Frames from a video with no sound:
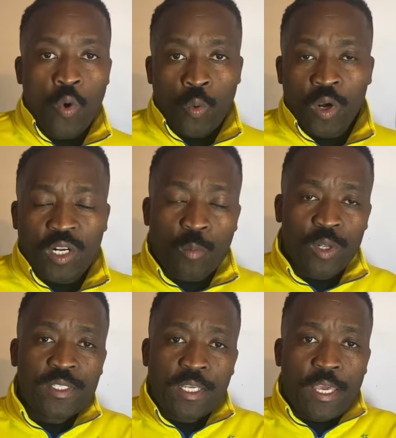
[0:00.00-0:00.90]
Welcome
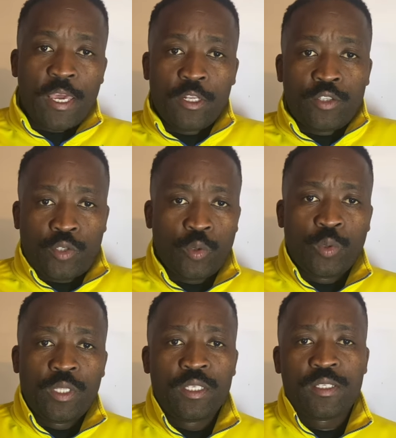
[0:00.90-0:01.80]
once again to
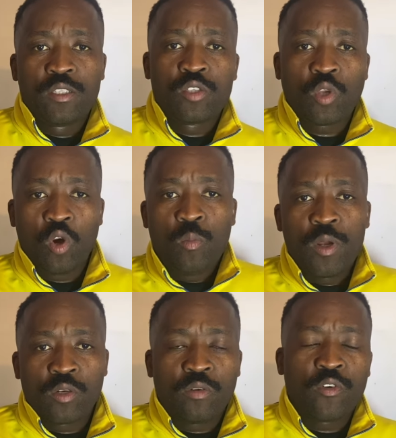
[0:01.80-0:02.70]
this
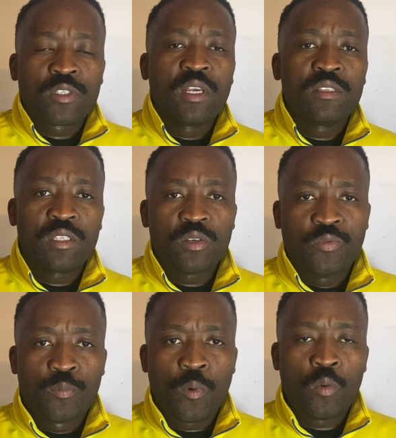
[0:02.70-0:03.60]
installment of Oscar and Sitsi
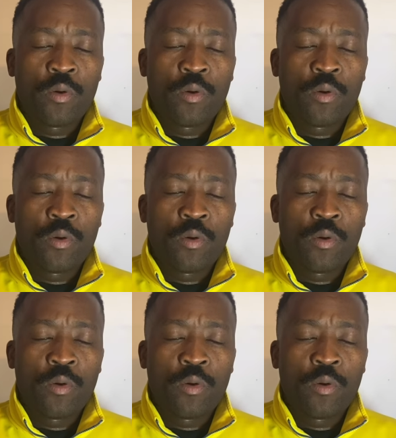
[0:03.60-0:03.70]
Football,